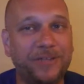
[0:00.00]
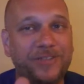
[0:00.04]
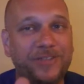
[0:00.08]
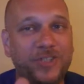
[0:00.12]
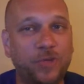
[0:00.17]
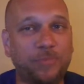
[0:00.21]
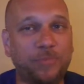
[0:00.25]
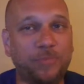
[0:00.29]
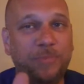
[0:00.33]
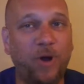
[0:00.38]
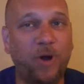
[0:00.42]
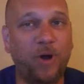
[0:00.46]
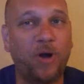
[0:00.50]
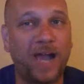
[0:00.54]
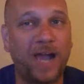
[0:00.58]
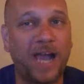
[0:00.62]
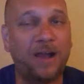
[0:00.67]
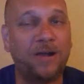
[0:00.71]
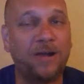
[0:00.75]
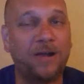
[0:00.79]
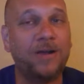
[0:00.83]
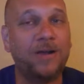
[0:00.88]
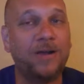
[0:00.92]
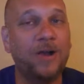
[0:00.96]
Super Bowl
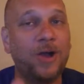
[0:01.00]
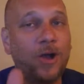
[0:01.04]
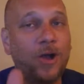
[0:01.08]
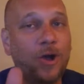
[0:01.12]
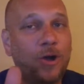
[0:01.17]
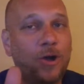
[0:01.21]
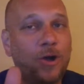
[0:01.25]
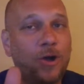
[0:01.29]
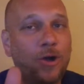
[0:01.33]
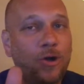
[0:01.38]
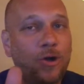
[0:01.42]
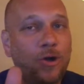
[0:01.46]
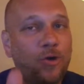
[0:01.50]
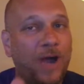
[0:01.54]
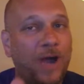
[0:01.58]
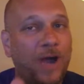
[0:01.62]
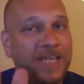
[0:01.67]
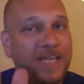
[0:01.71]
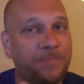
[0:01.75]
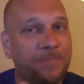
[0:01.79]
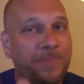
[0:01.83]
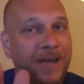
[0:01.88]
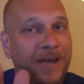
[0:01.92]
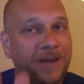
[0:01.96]
era, who
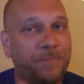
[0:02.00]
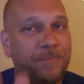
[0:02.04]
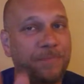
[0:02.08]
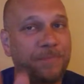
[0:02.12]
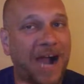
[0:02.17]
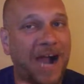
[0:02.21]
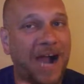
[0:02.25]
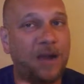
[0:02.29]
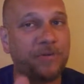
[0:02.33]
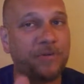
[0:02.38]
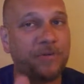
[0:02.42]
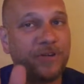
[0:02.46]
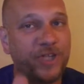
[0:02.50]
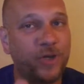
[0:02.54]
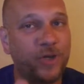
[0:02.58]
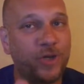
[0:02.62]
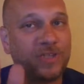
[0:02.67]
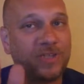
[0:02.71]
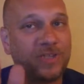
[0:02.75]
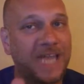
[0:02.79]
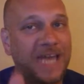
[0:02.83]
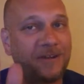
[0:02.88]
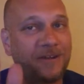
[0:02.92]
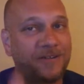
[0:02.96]
had the better barber, you
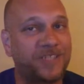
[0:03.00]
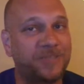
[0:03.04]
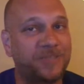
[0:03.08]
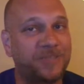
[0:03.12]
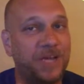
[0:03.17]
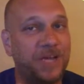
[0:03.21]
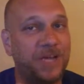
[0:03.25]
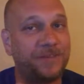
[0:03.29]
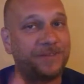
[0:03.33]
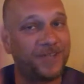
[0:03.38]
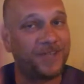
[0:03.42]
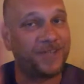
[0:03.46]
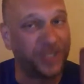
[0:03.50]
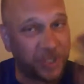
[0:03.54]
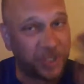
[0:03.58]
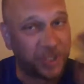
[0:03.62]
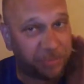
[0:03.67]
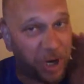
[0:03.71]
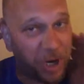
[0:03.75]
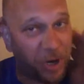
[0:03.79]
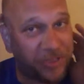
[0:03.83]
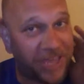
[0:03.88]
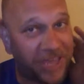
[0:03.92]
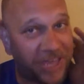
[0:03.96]
or Leonard Smith? Because you
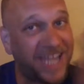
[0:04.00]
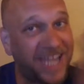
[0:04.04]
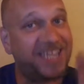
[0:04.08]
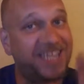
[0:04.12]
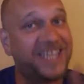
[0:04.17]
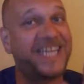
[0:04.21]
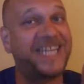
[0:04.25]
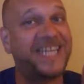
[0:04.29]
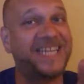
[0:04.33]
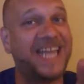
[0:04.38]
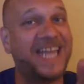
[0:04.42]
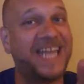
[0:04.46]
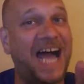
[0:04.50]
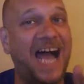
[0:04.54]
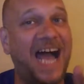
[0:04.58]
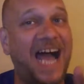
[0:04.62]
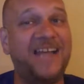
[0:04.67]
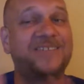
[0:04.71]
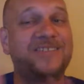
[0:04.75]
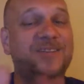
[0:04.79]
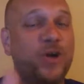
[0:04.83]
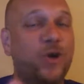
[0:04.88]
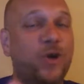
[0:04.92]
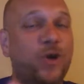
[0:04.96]
both had clean
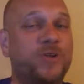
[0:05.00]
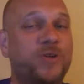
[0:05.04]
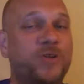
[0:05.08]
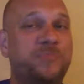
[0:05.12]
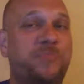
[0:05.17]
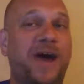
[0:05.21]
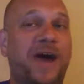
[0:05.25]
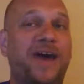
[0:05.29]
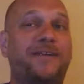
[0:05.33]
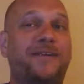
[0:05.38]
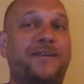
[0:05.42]
lines. Who was better?